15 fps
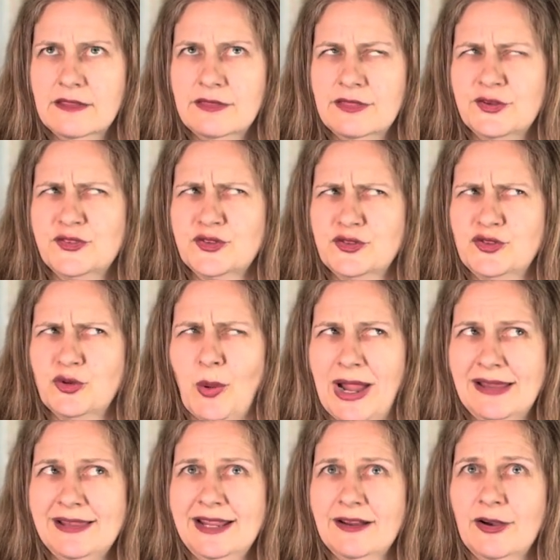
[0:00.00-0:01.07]
The
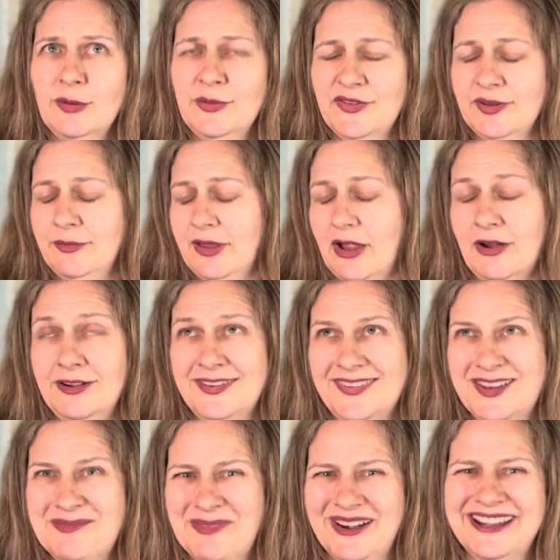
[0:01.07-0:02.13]
Twilight
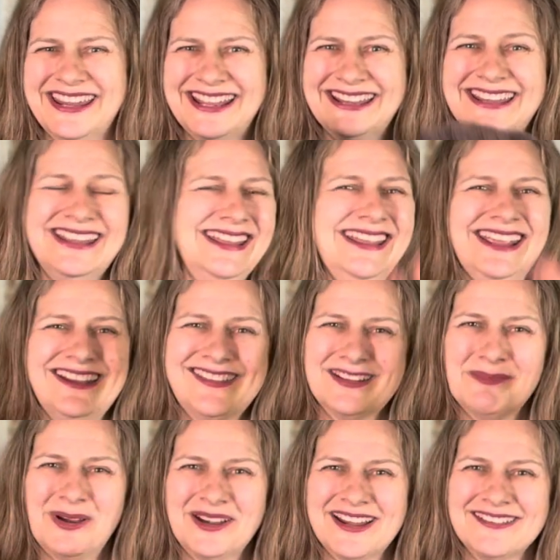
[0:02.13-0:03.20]
Artisan Market? It's the
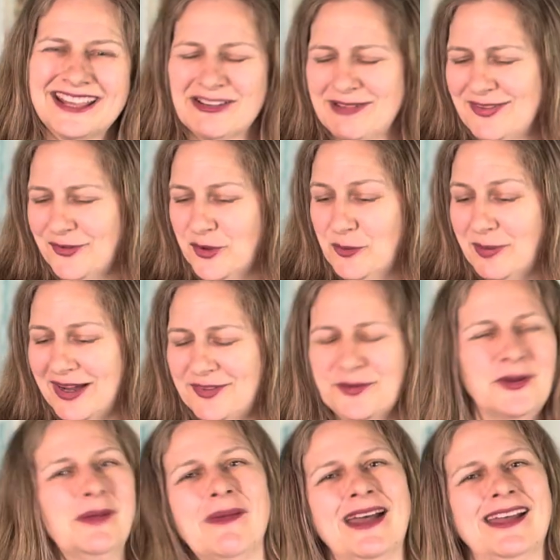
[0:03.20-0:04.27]
market that we scoop ice
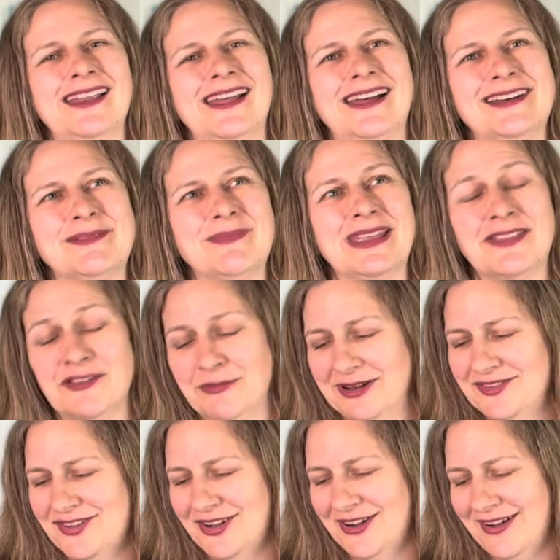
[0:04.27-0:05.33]
cream at in the
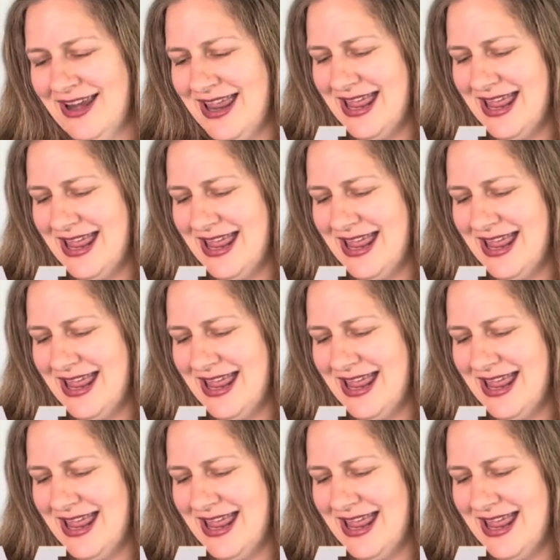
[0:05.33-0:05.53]
winter.